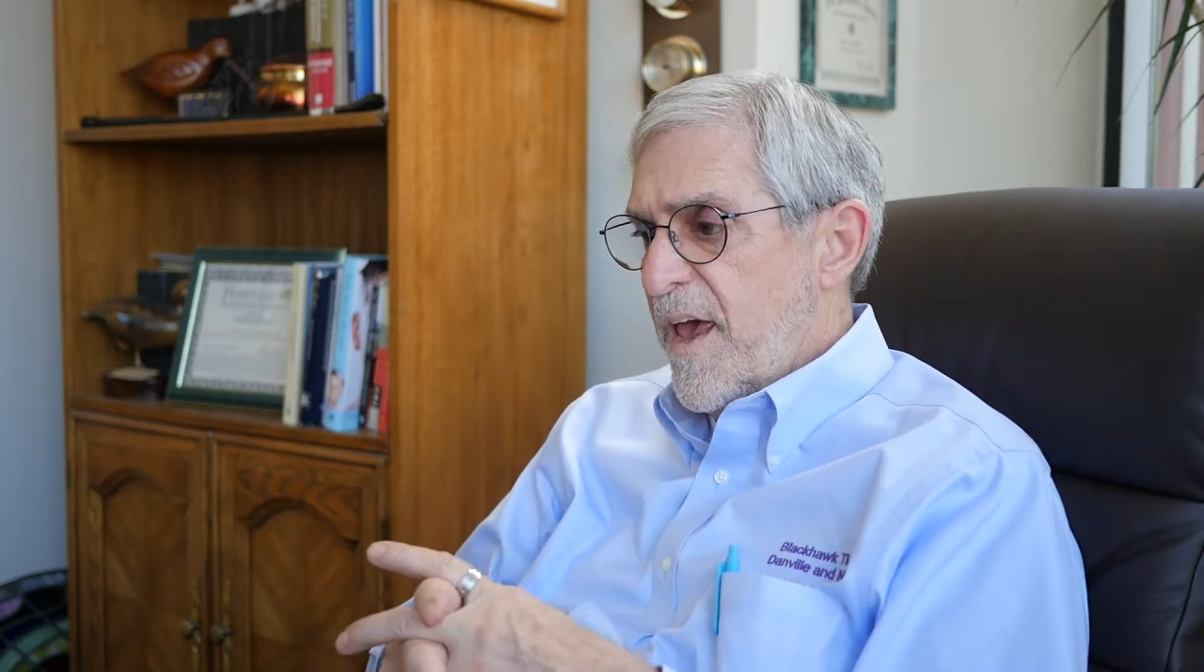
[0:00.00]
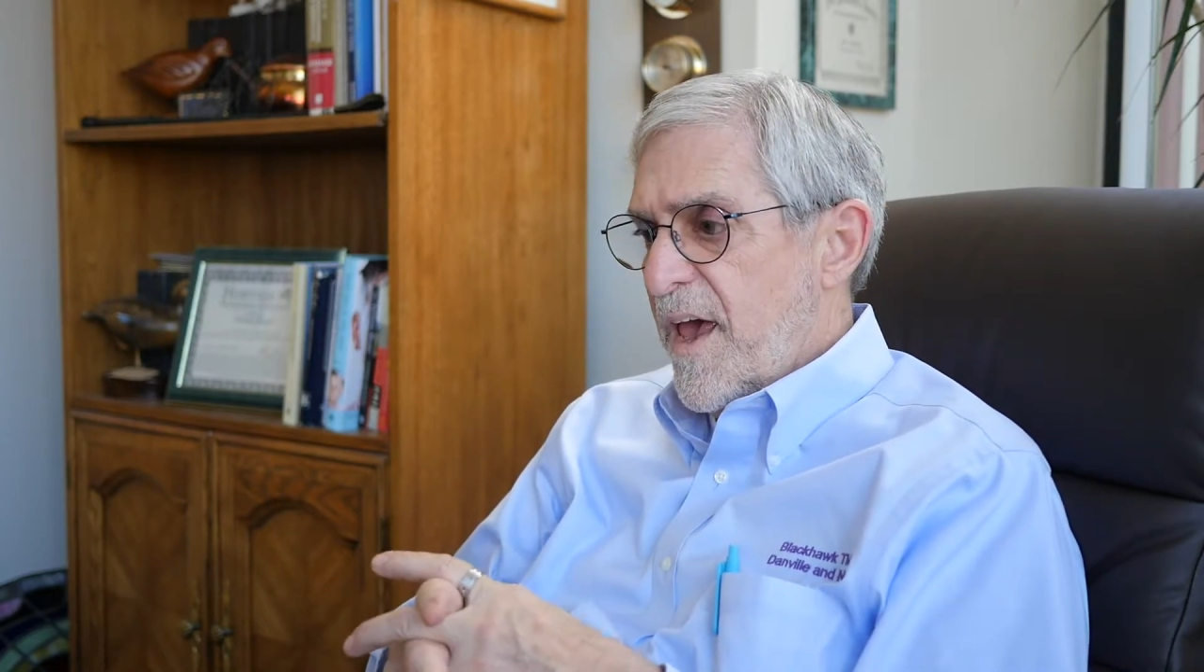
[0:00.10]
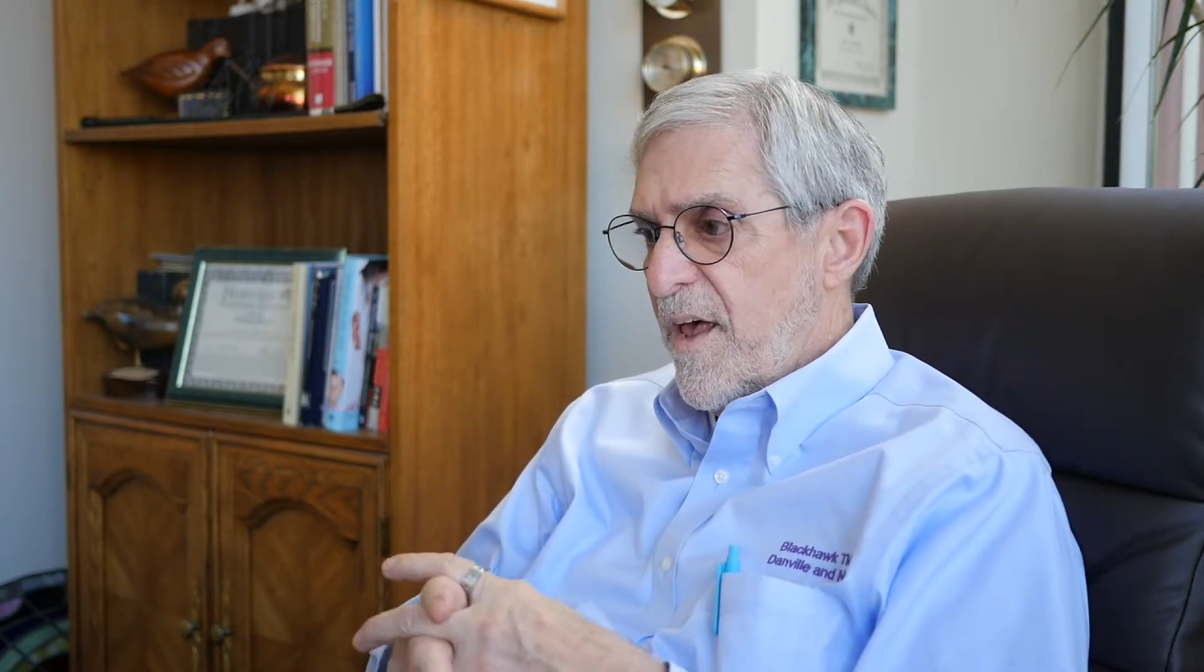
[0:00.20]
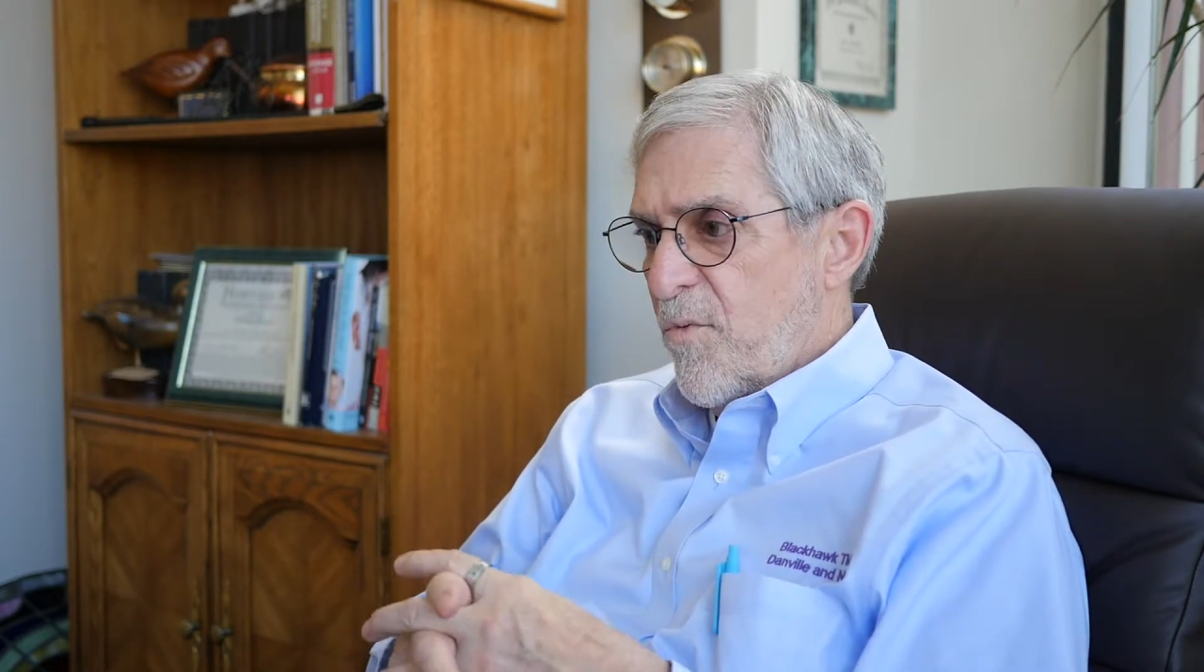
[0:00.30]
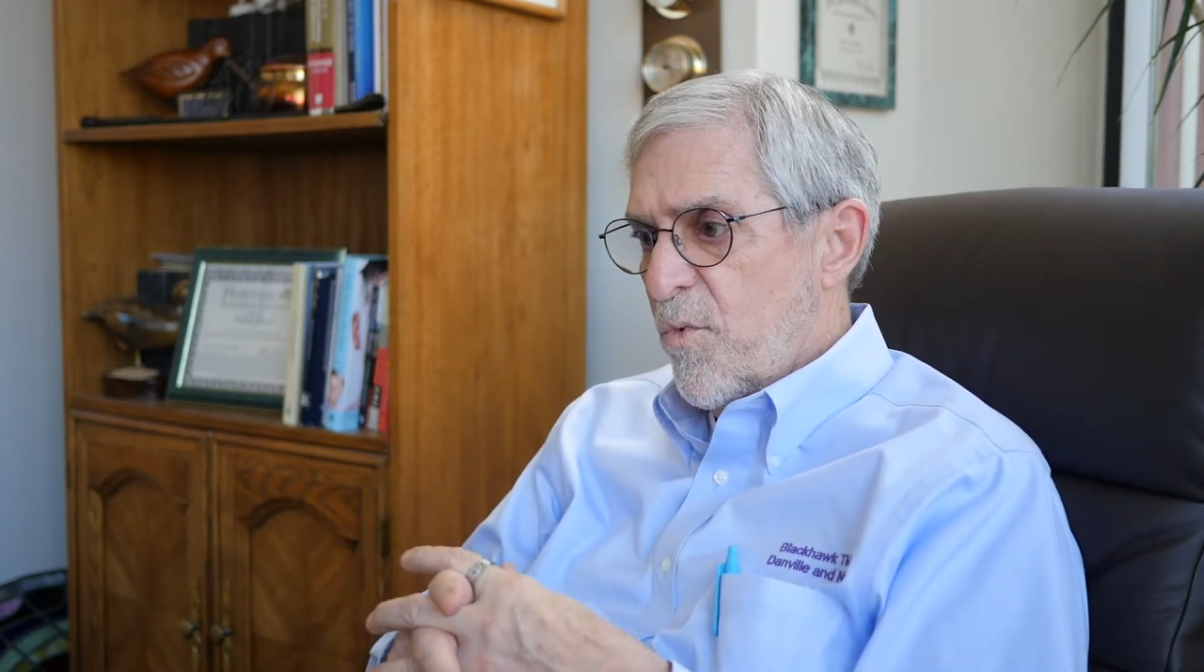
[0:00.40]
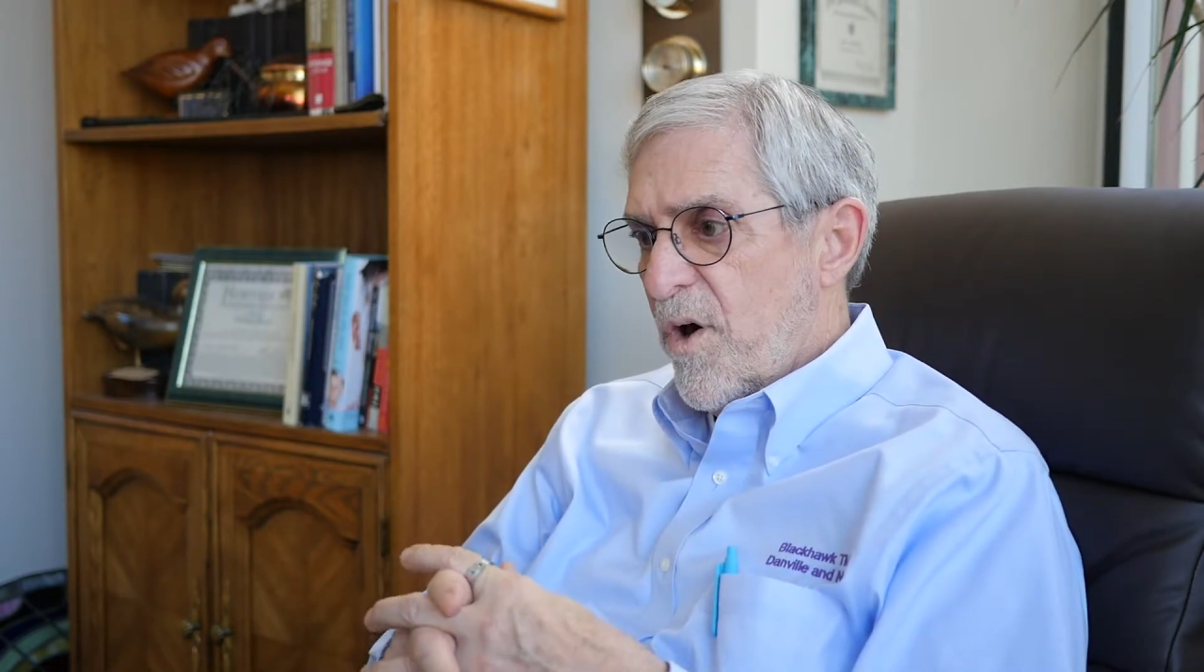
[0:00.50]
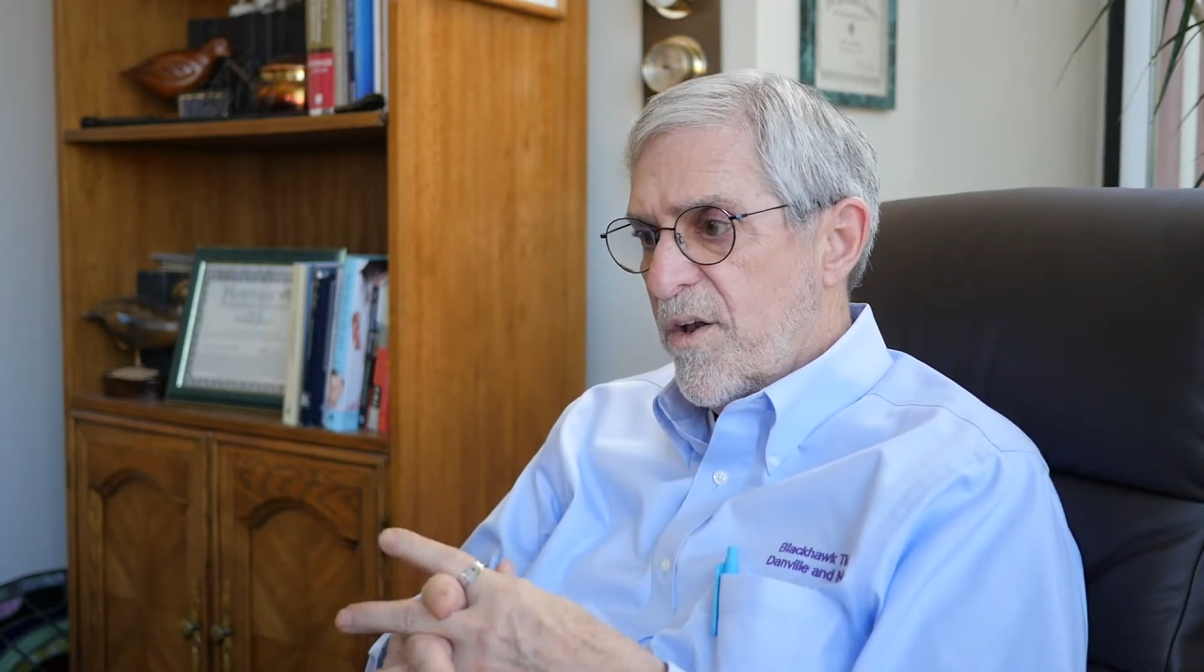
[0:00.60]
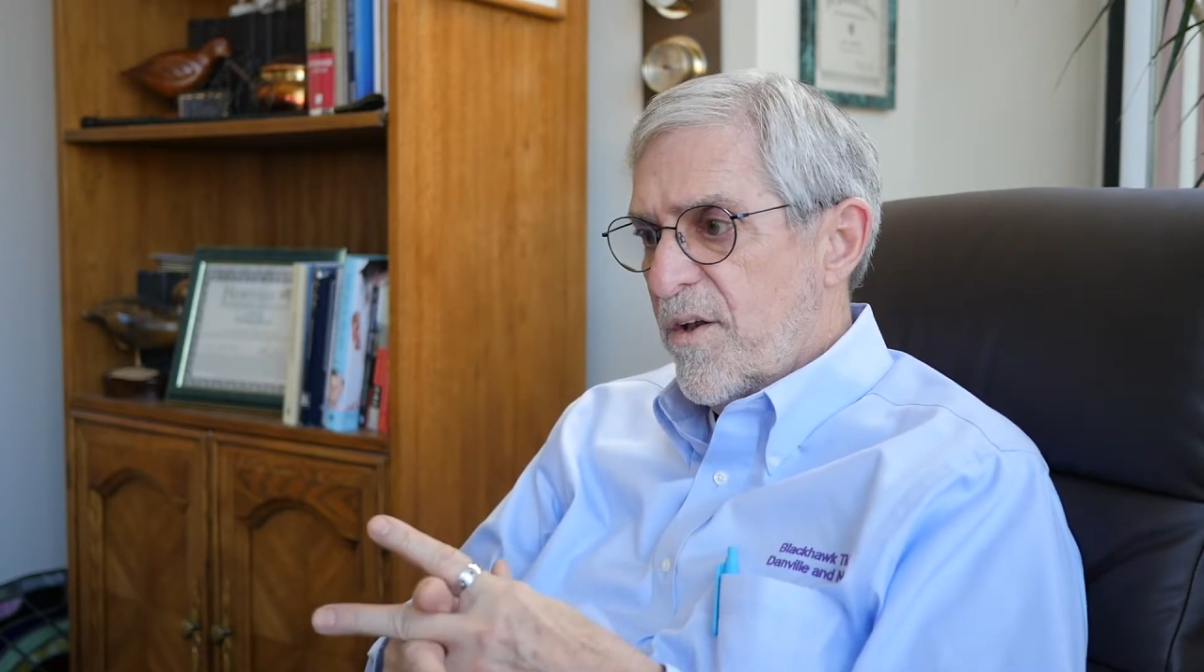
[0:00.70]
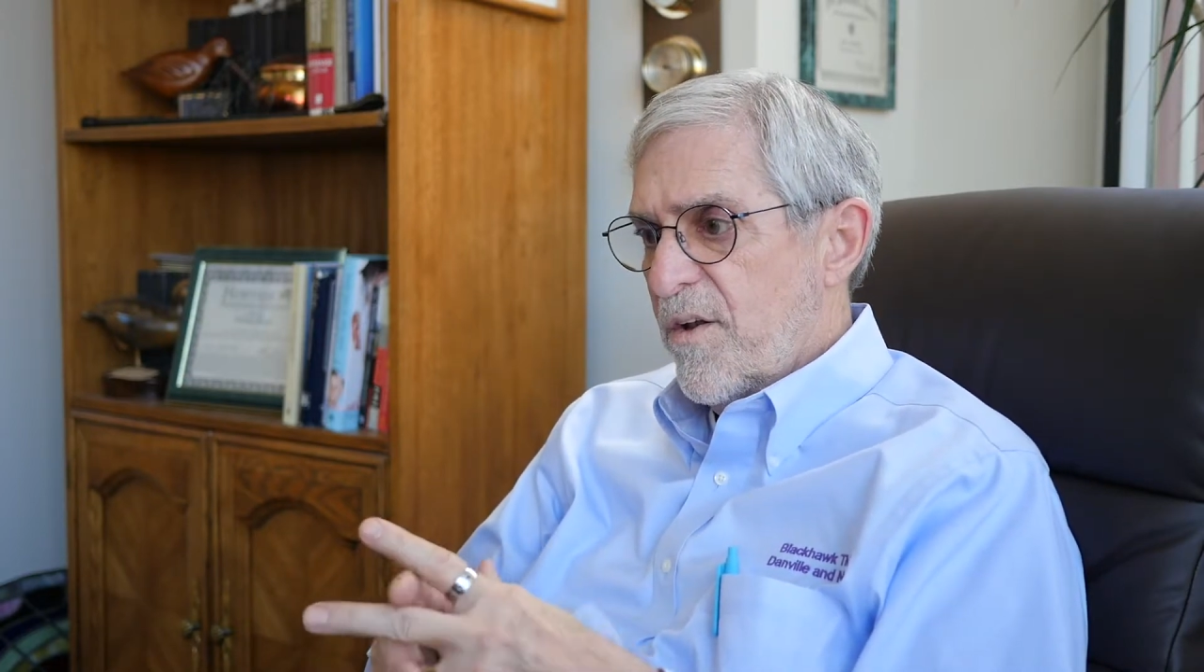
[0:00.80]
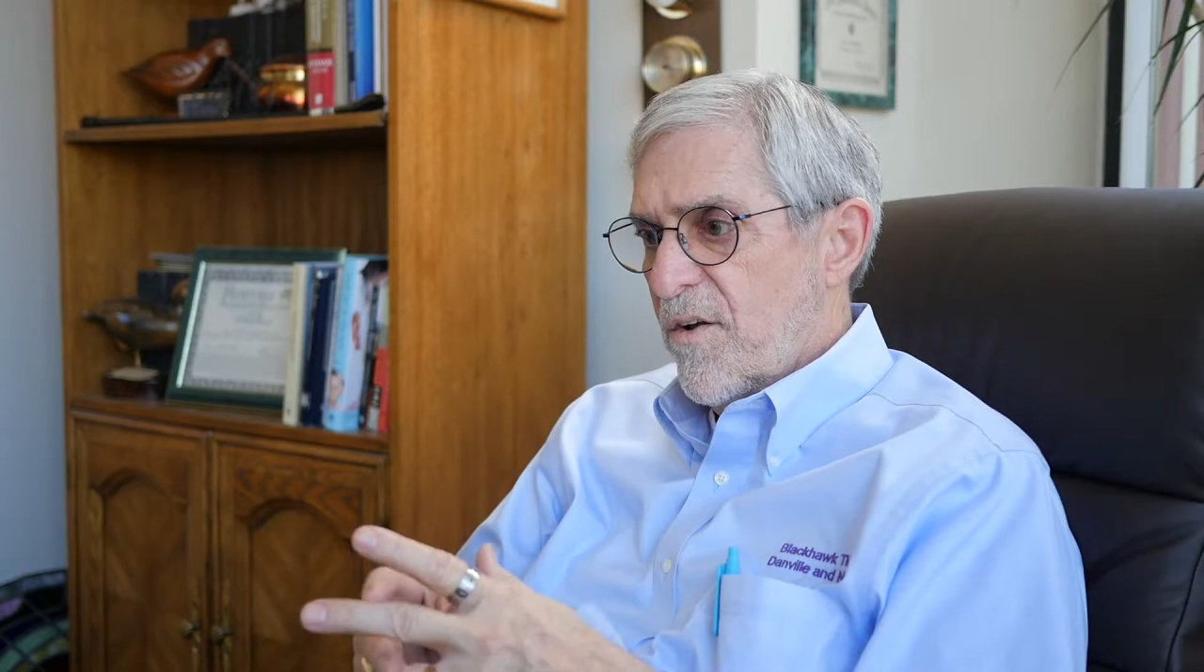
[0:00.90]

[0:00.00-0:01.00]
And what